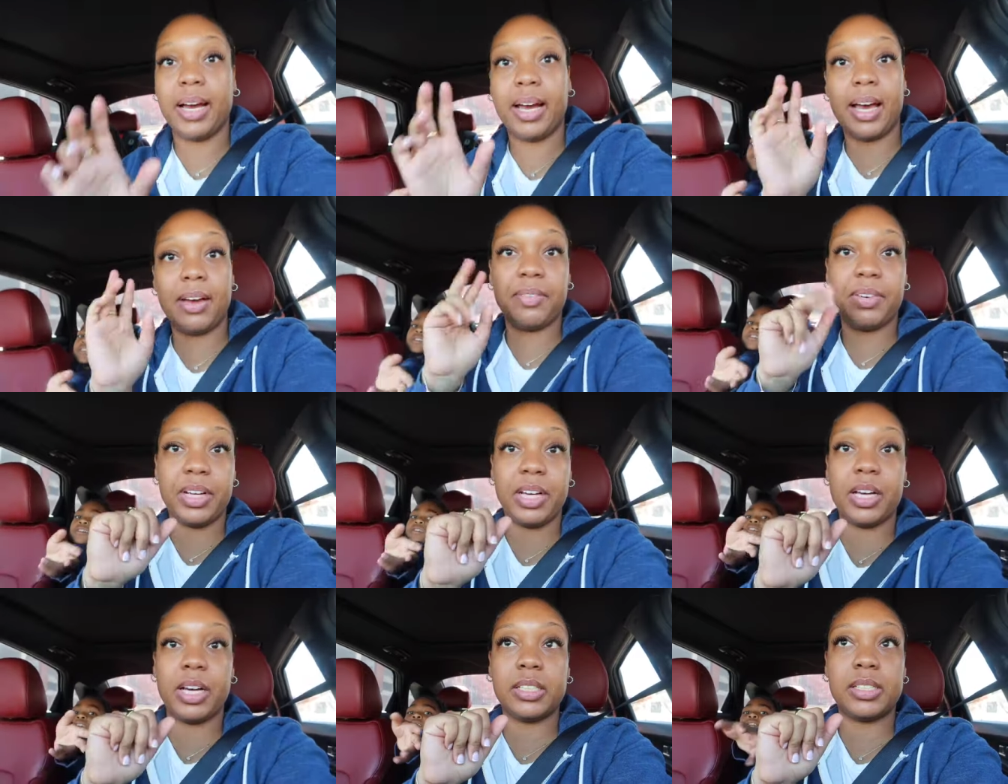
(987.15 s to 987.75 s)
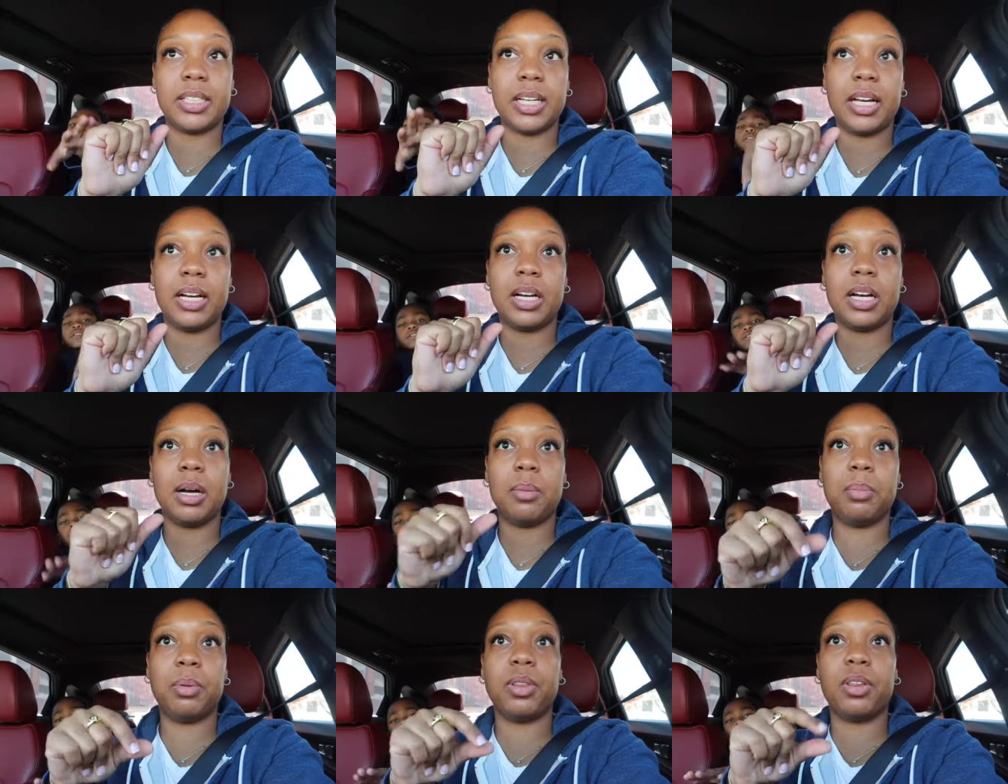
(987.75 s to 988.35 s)
I have to sign a
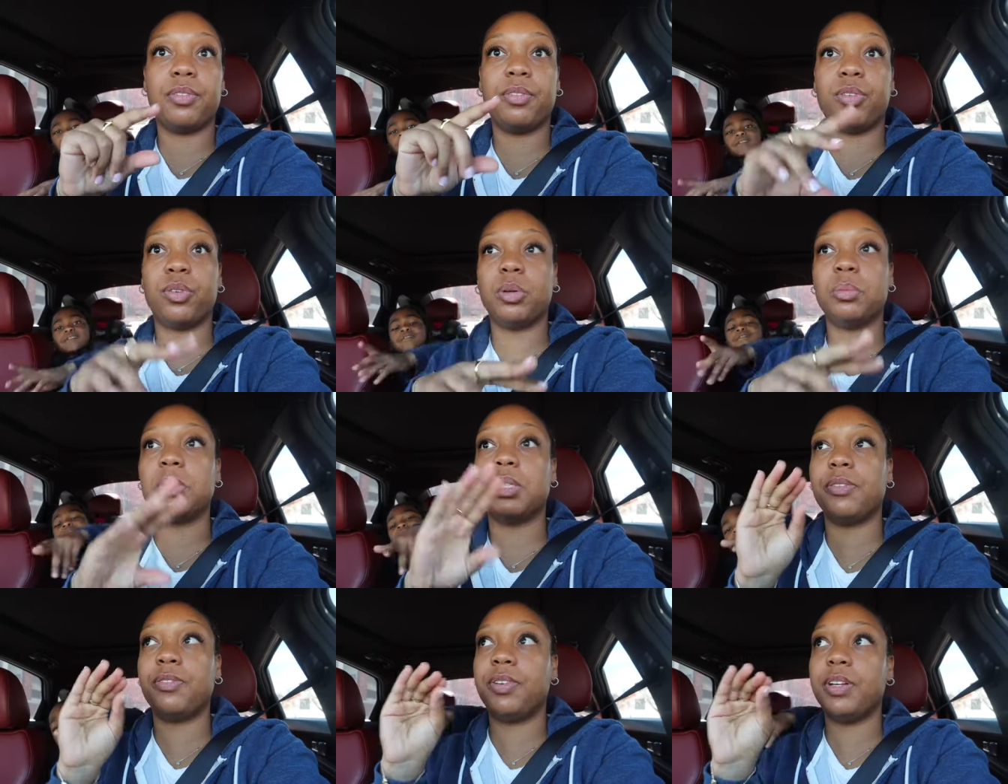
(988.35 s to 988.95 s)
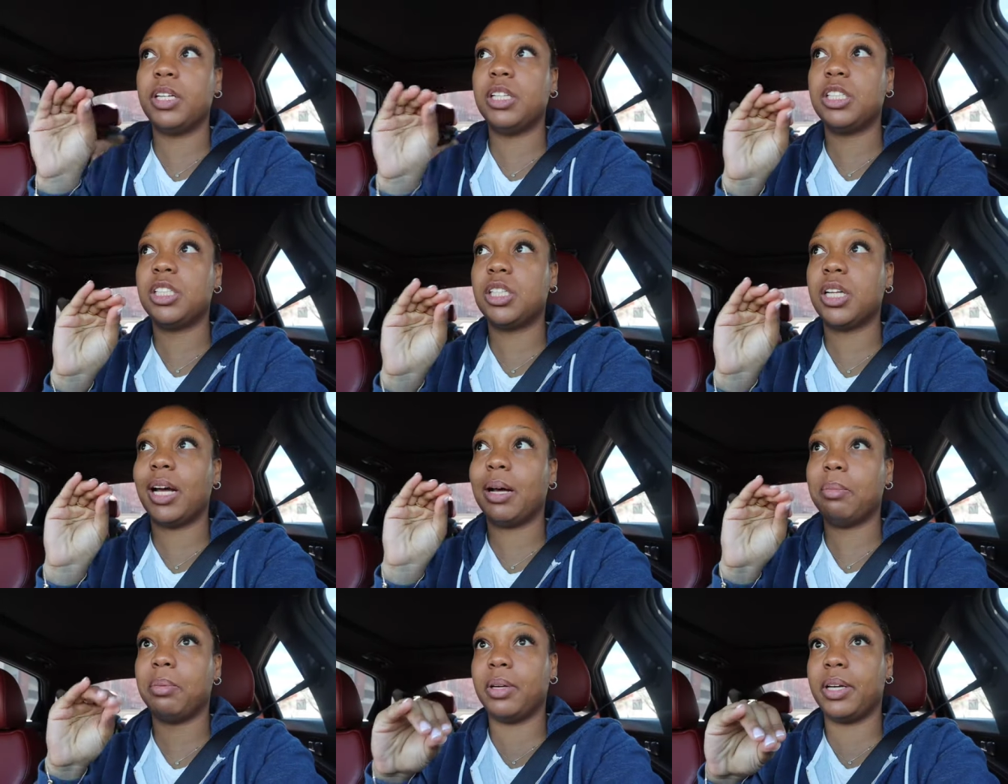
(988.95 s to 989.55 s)
couple of the forms and finish
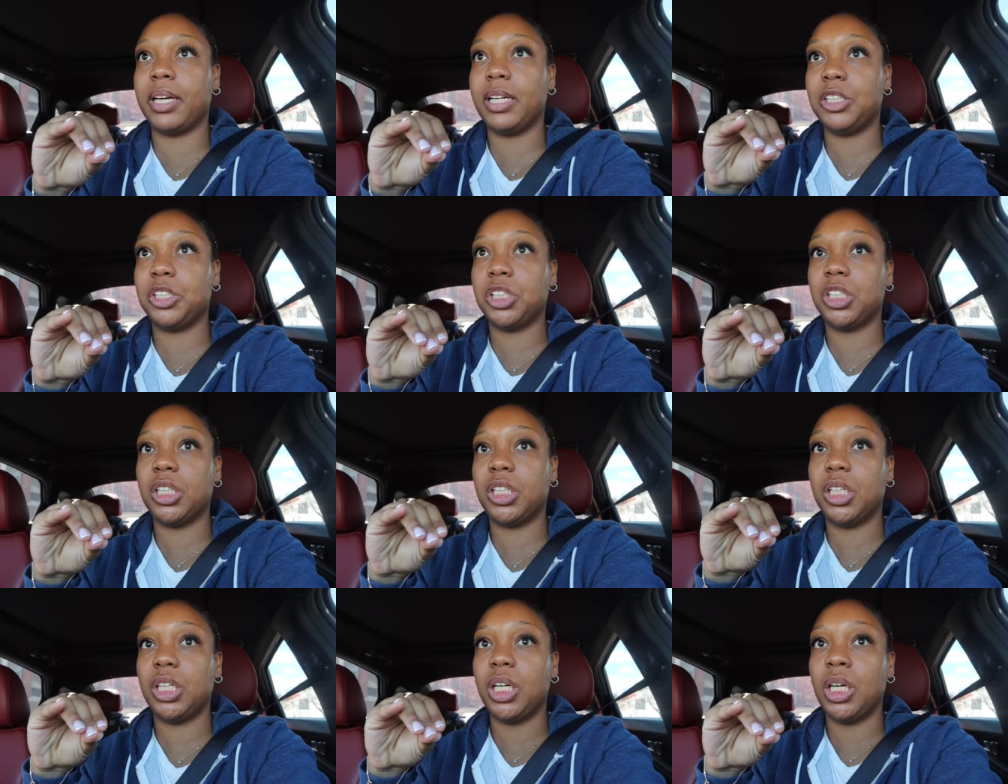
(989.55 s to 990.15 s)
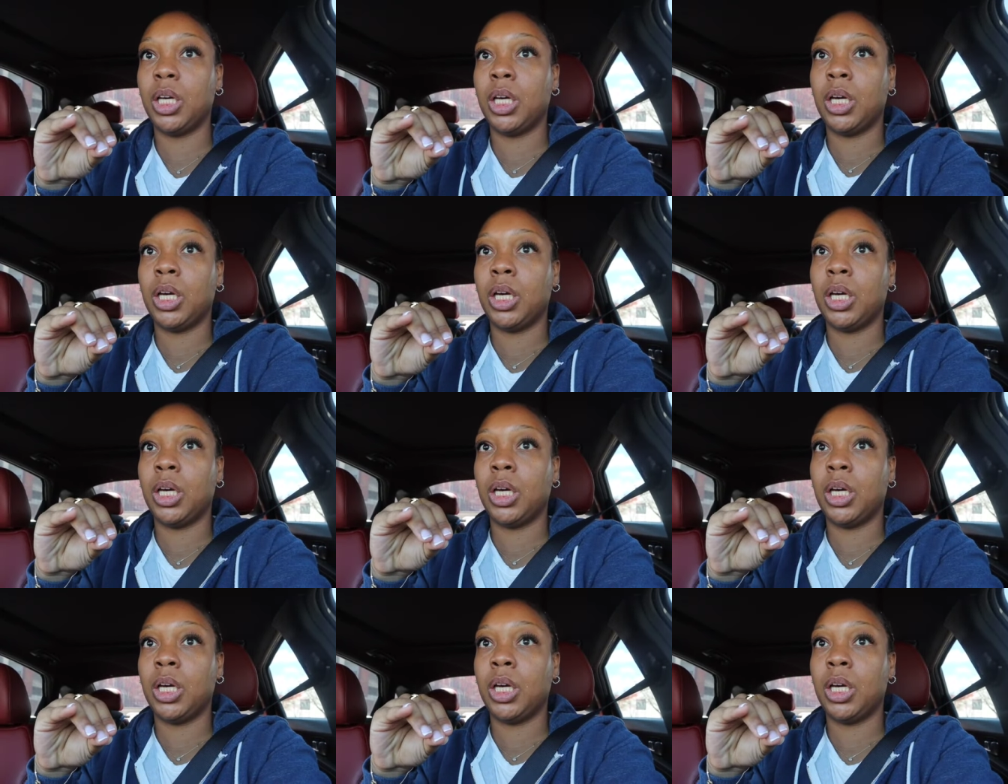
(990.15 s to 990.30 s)
the application.